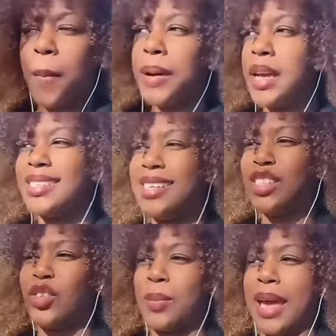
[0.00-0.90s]
because
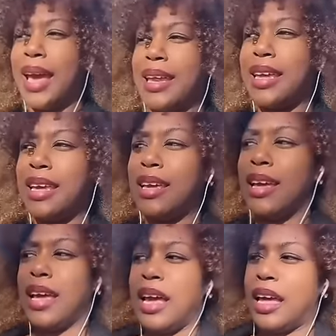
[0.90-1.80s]
he's from Haiti
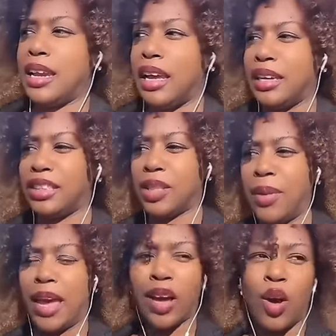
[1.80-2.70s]
and in
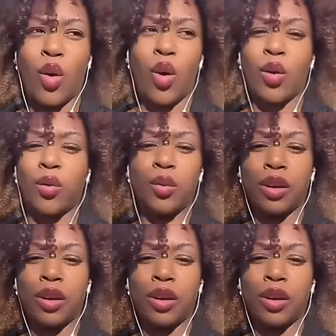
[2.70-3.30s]
Jamaica or